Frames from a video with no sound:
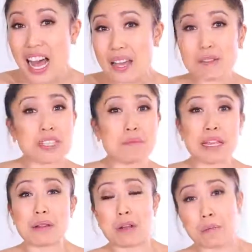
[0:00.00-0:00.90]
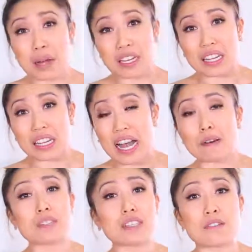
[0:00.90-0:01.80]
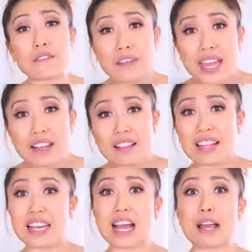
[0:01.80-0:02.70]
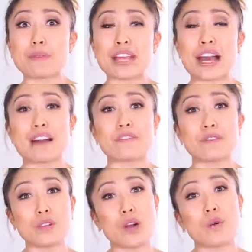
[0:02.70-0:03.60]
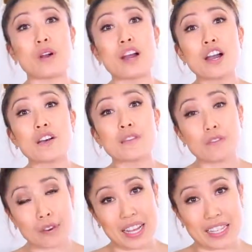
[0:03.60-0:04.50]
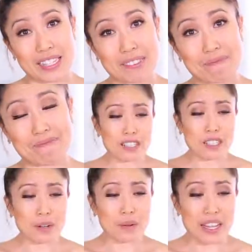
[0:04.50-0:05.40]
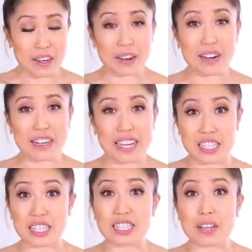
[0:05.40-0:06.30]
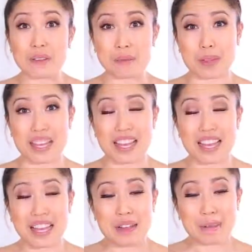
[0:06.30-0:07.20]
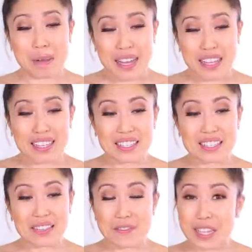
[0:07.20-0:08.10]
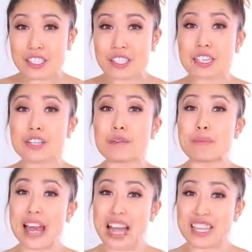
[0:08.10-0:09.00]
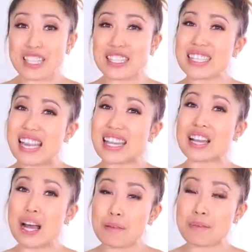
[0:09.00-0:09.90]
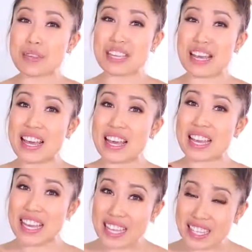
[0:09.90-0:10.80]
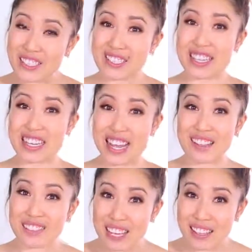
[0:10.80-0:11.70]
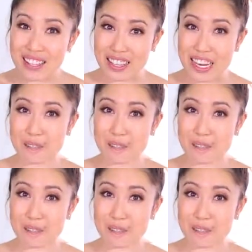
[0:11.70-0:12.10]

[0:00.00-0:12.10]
I was gonna make no money, I was gonna fail, and that I would have no friends. So it hurt and it stuck with me. But eventually your passions cannot be hindered and held down like that.